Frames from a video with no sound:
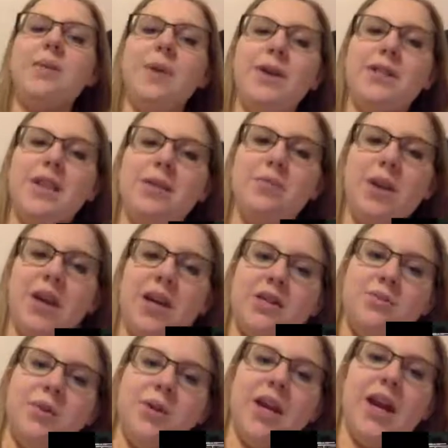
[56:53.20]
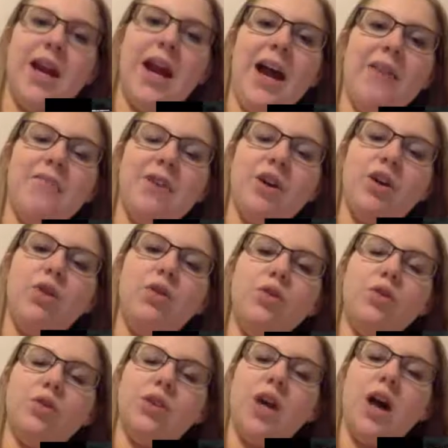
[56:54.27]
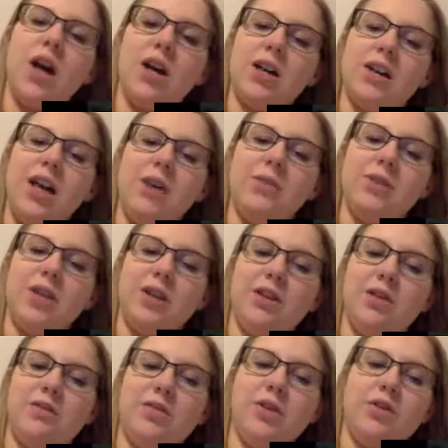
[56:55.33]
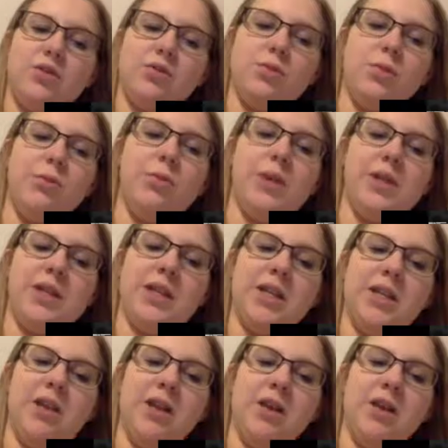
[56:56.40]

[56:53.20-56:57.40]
did because Google Doc. That was like the first thing we did though.